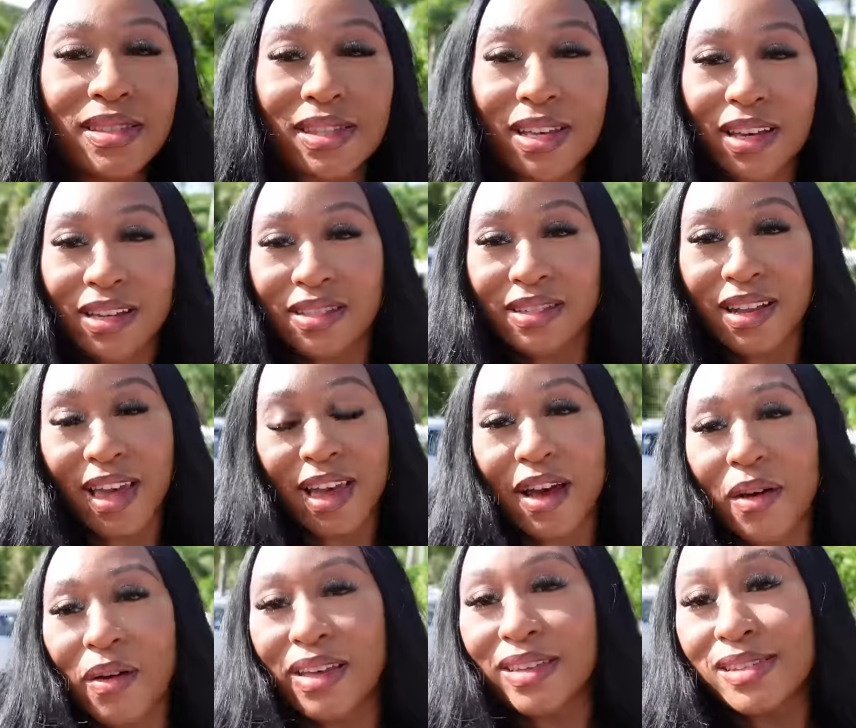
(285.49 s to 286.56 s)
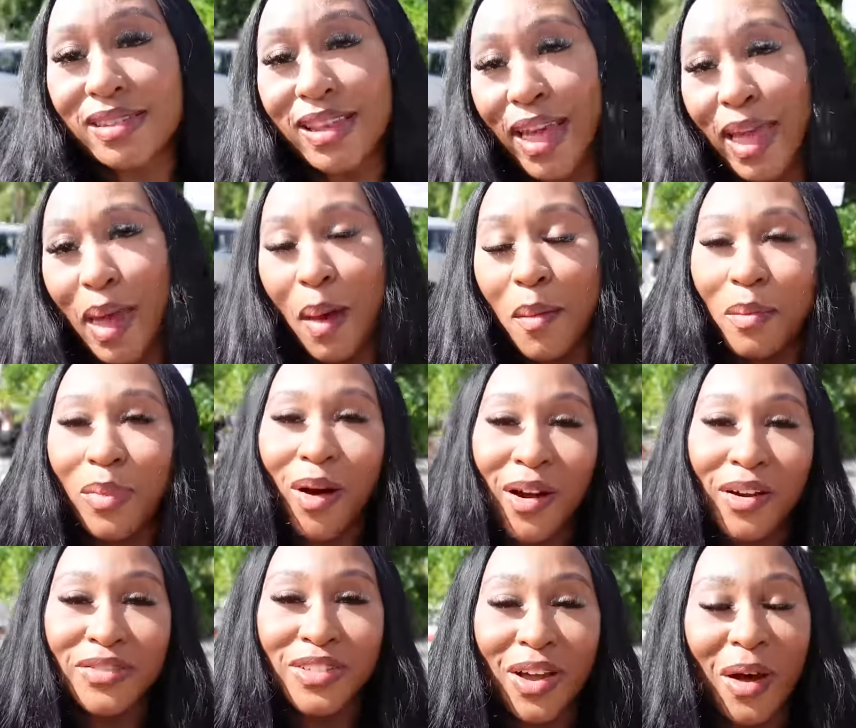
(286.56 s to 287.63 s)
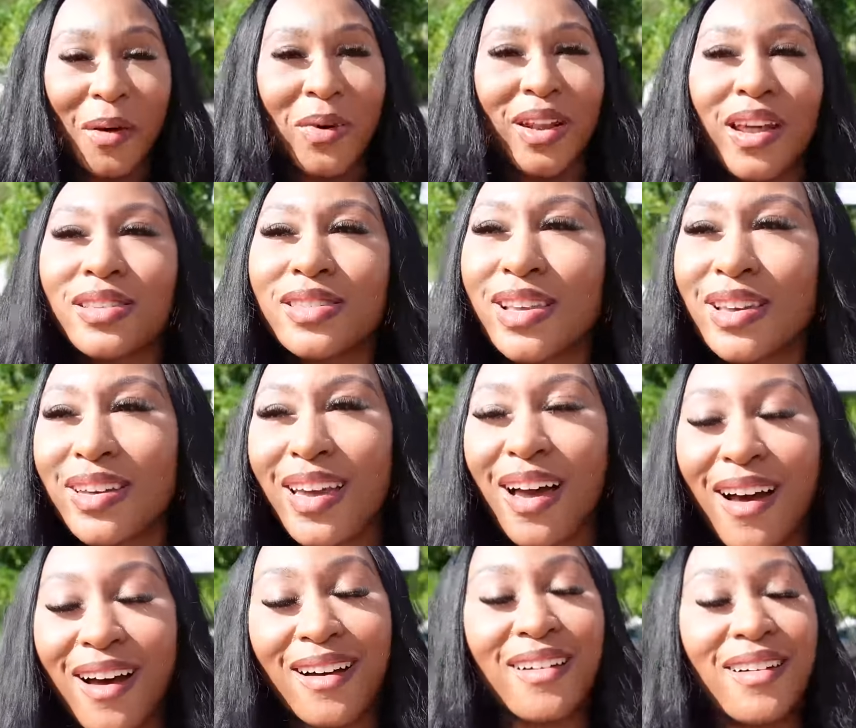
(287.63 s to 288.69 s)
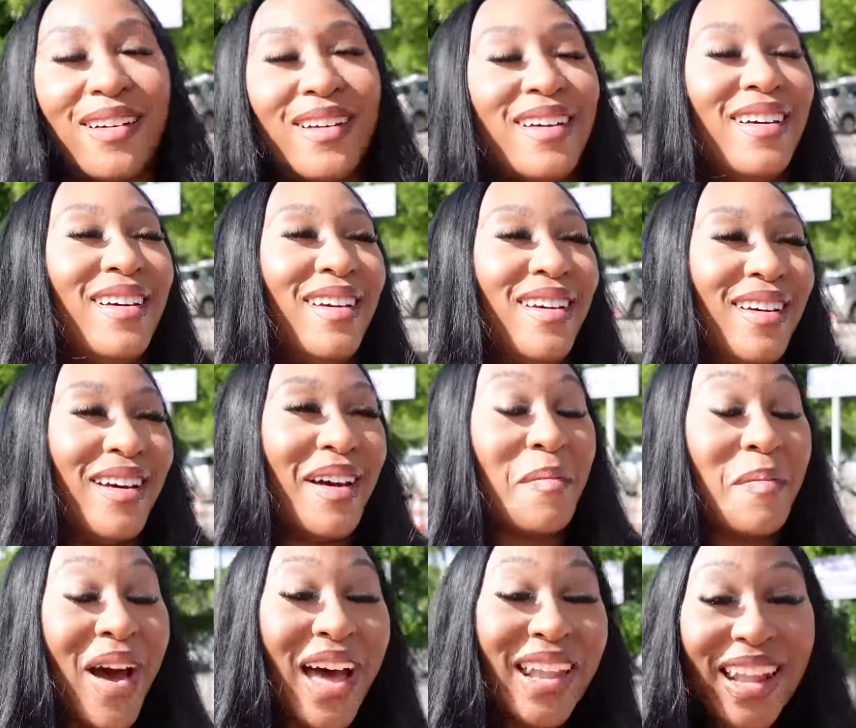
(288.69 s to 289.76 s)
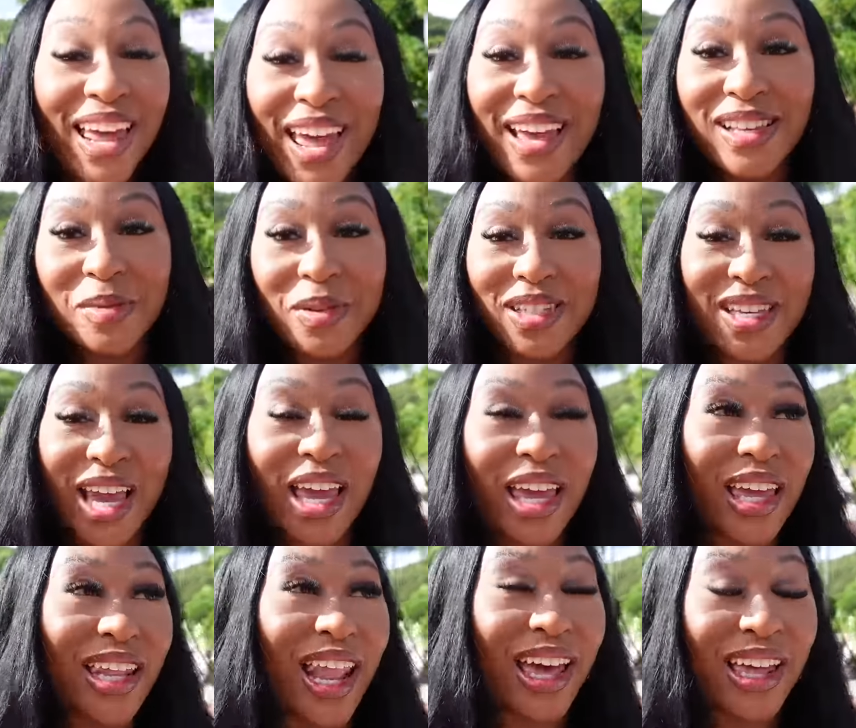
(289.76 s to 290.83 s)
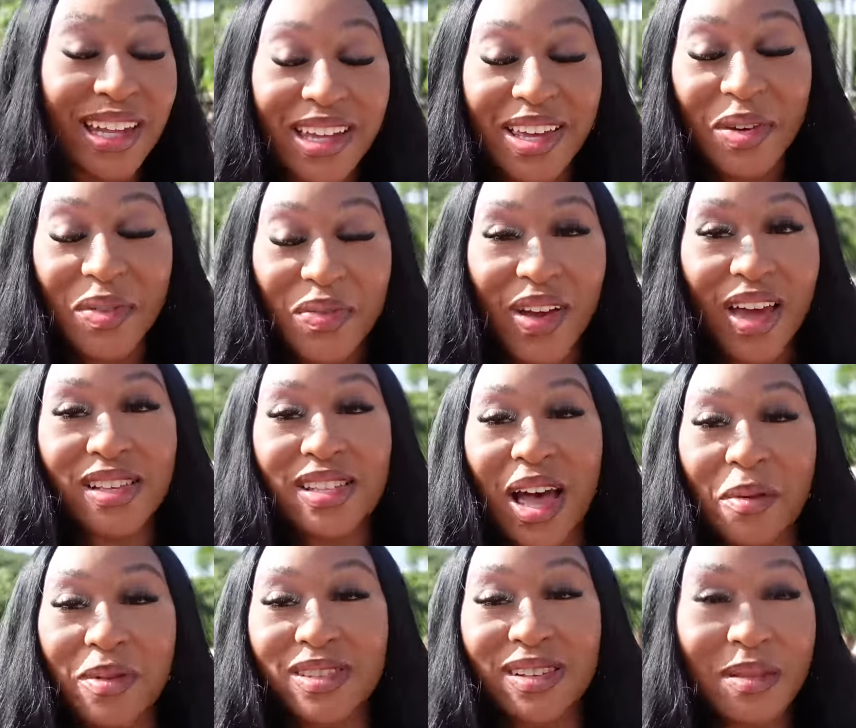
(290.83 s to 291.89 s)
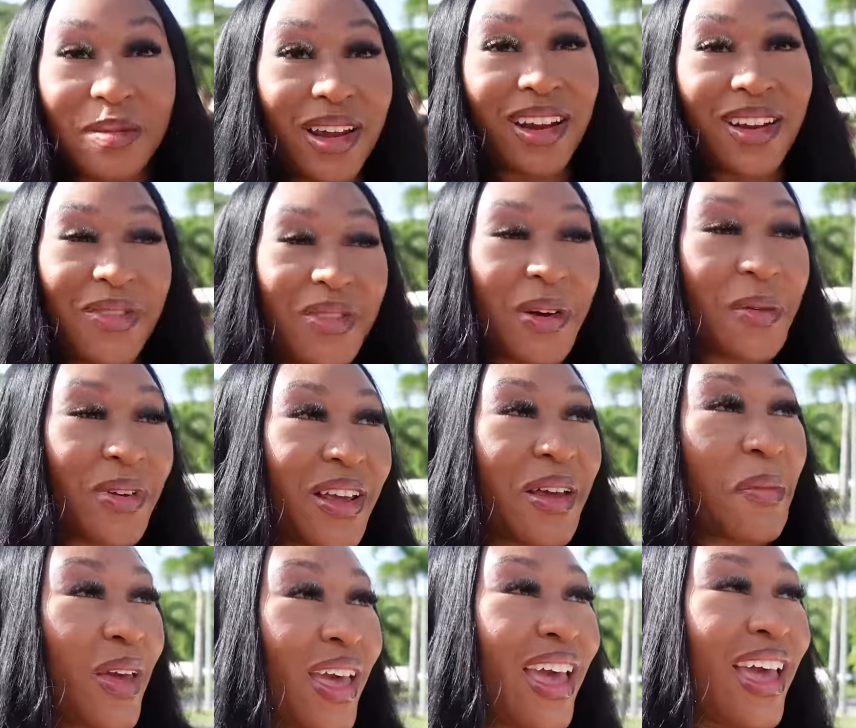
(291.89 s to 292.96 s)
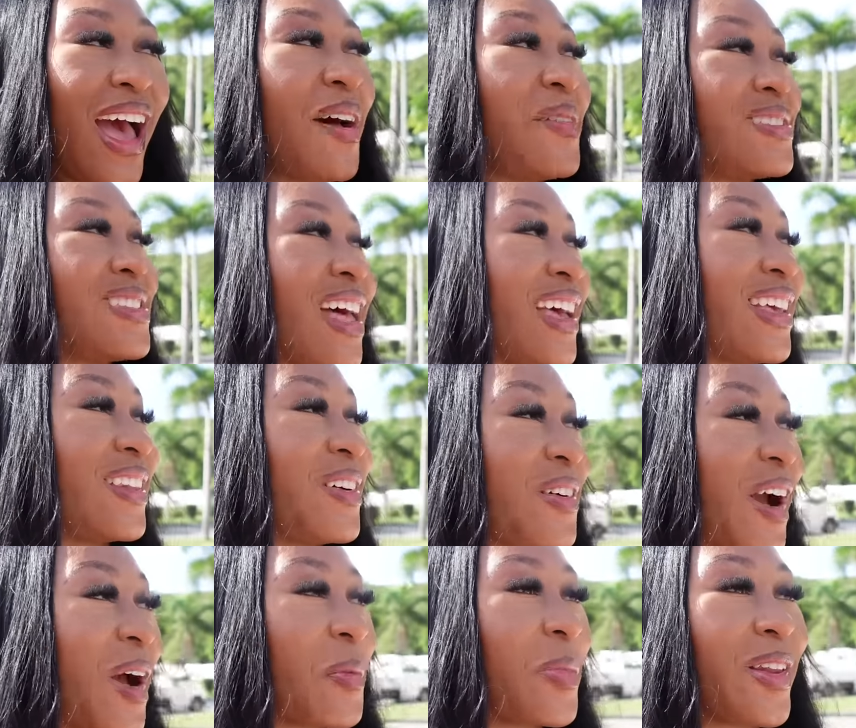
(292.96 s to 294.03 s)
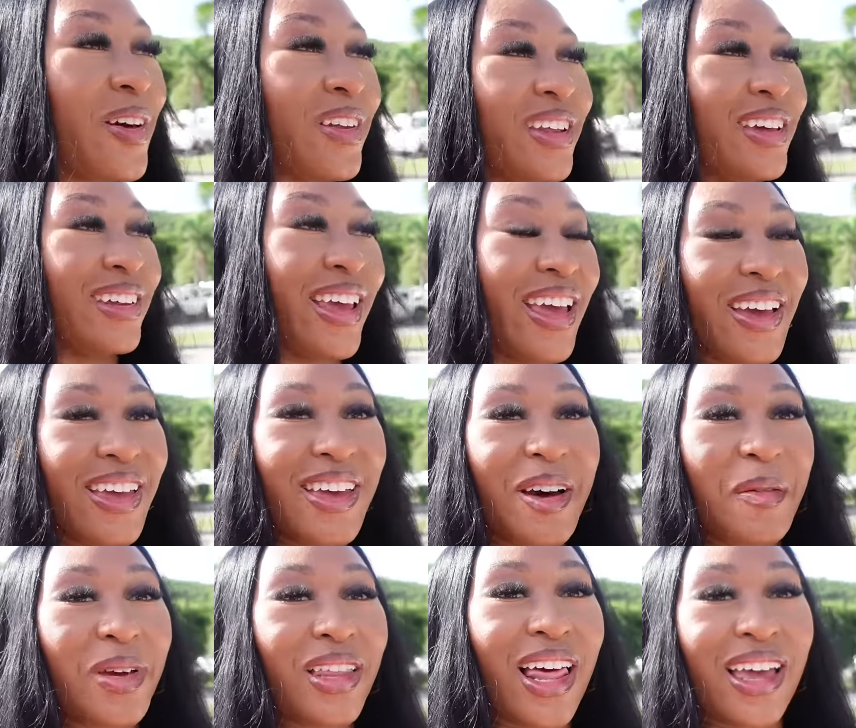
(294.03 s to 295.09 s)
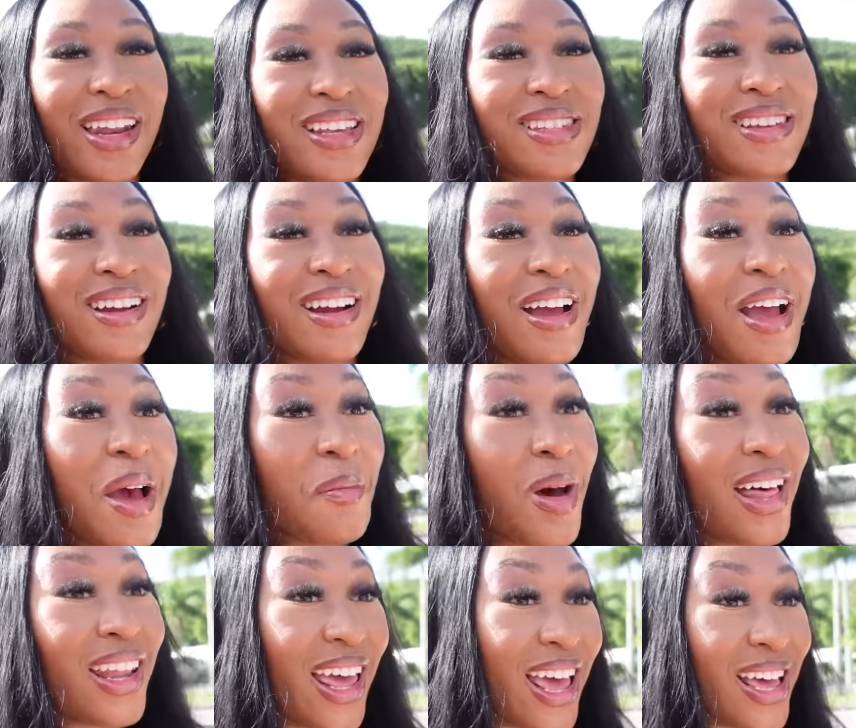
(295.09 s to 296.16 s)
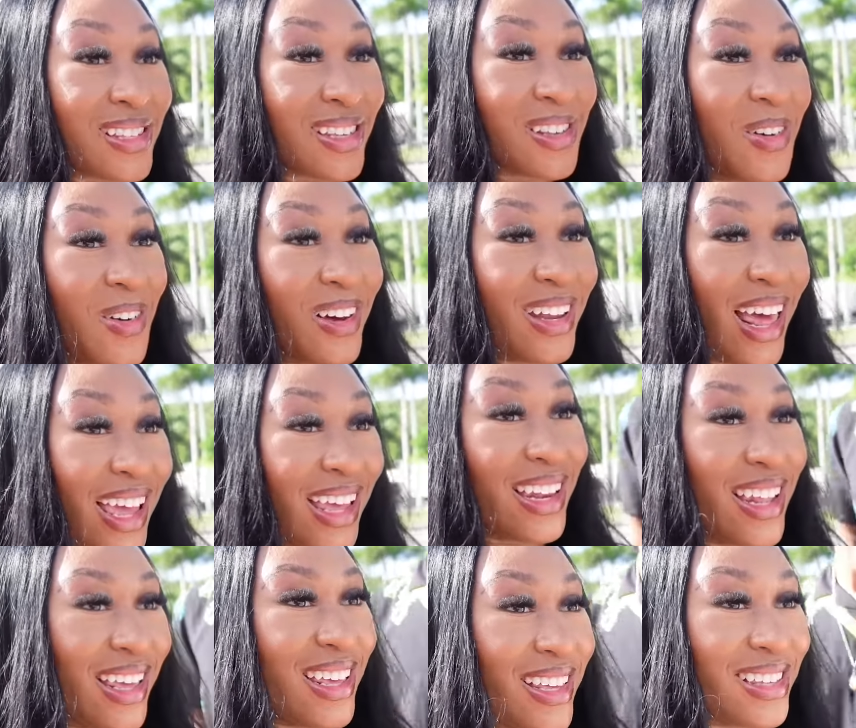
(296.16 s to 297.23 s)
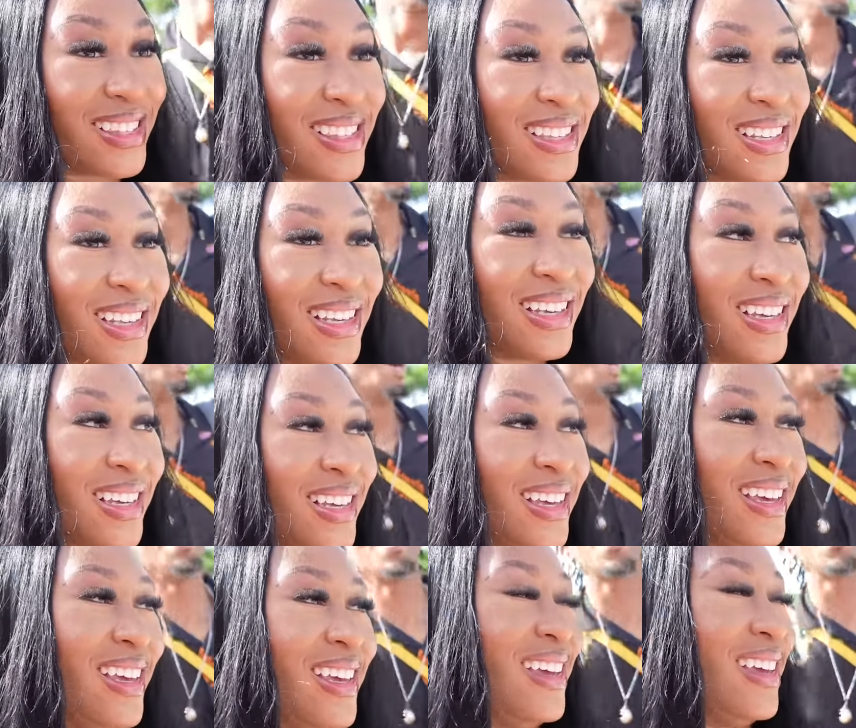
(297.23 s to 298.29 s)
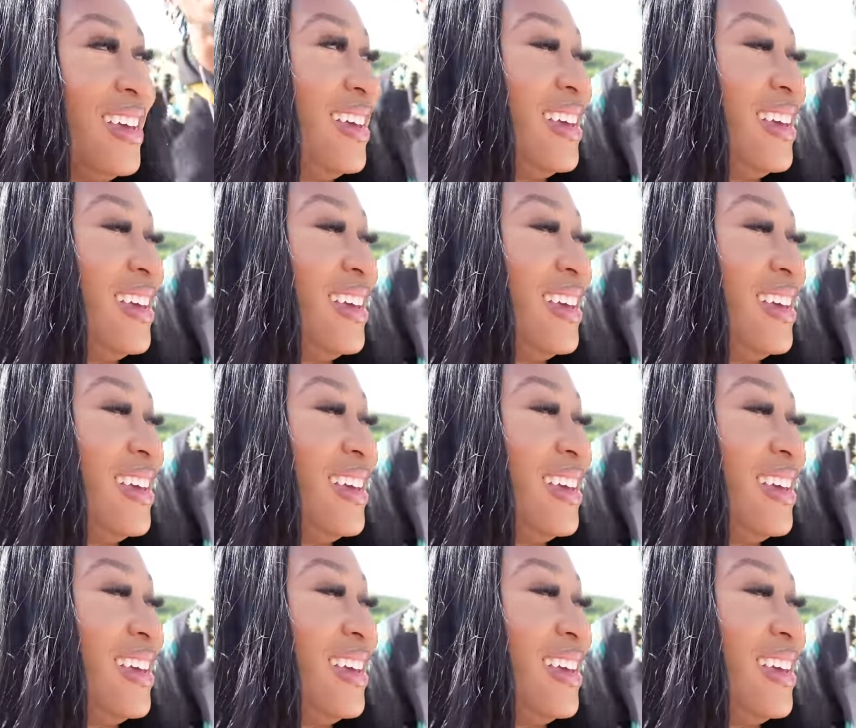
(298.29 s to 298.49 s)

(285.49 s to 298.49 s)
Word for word: Touchdown at Saint Barth, y'all. When I tell y'all, my legs was shaking like a leaf as I was up there in the front with that man. I was like, Lord, I hope he don't look down. He gonna be like, this girl, my legs was going like this. I don't